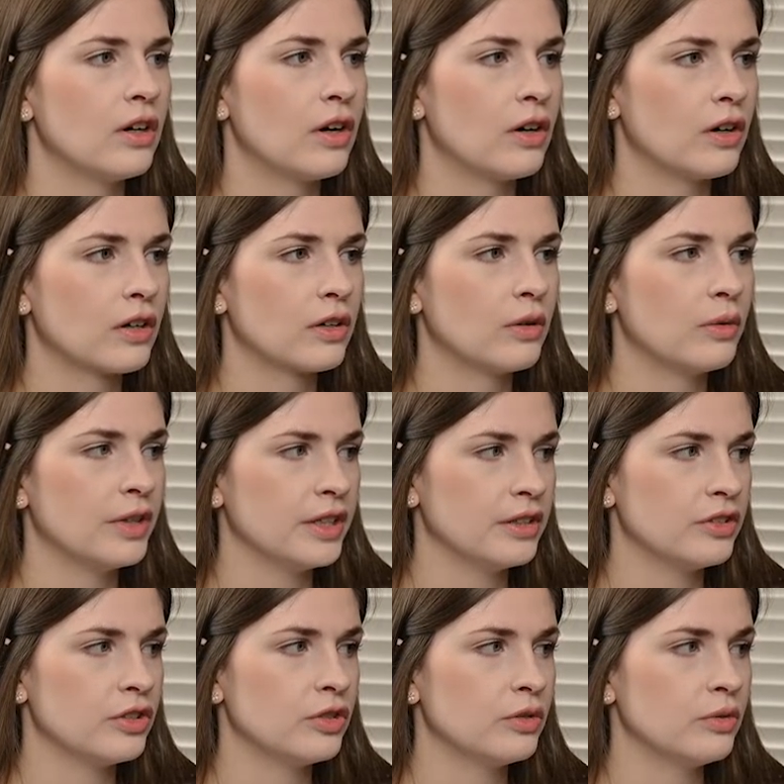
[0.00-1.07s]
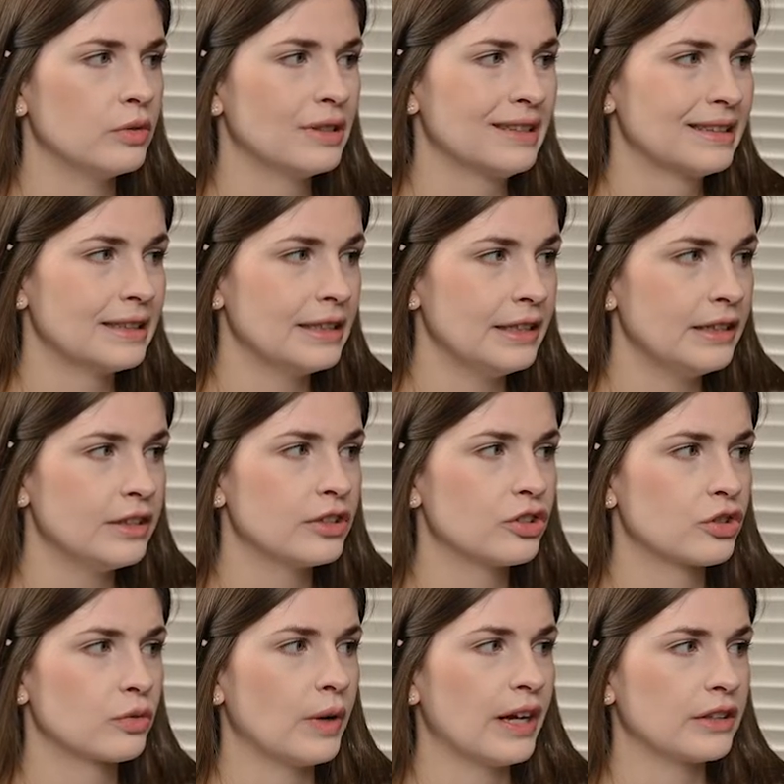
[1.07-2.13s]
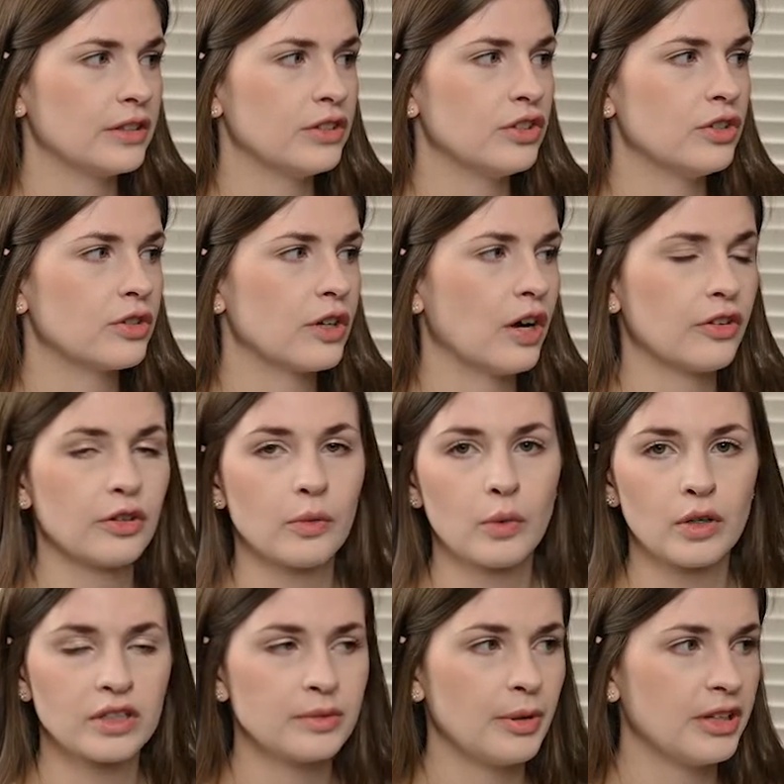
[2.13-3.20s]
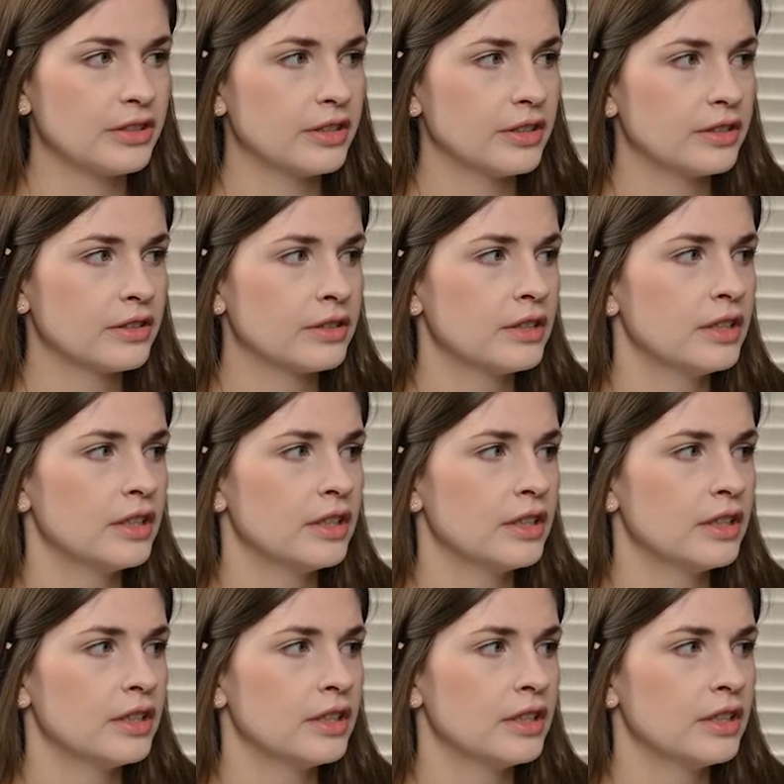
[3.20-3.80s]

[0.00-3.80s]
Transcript: are going to link directly to your other workspaces.